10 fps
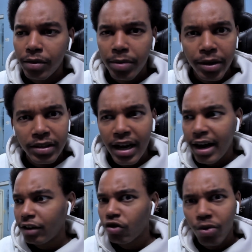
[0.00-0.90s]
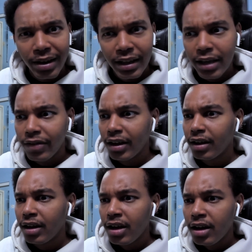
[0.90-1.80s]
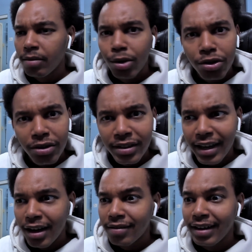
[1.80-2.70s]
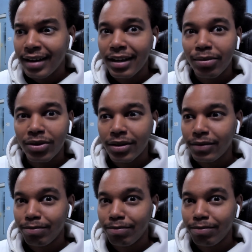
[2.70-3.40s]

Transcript: with Pierce dying, Troy leaving, emotional send-offs. Last episode I was